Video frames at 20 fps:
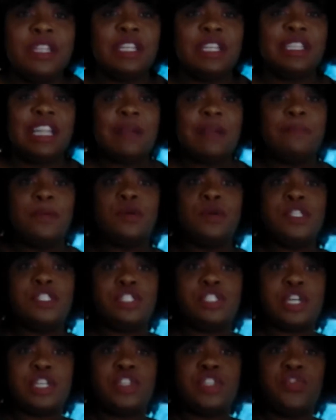me the lipo is
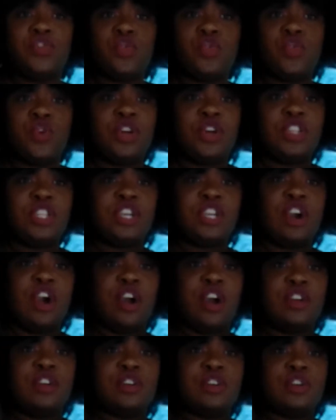just for the
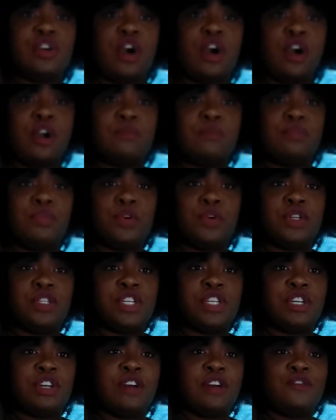underarm
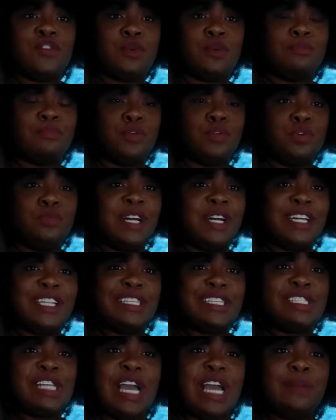portion of your boob, like
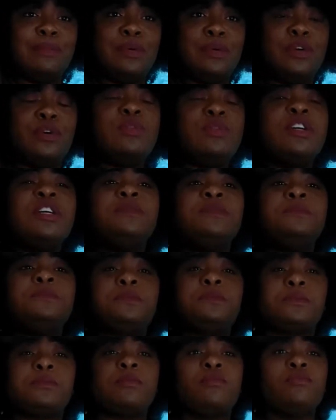the side boob.
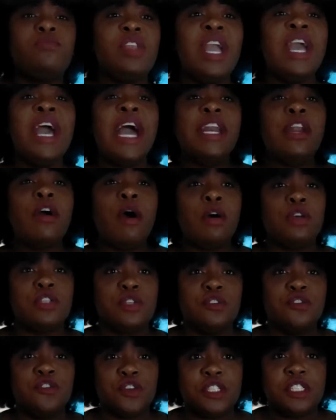And
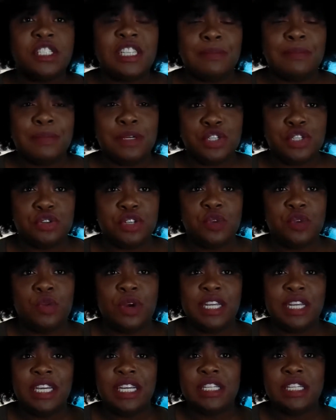also for symmetry.
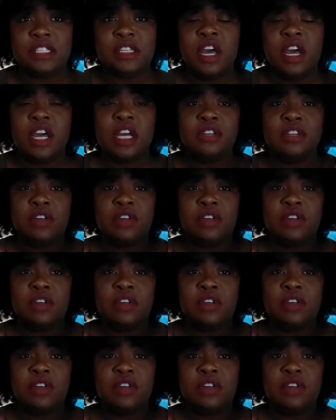When he's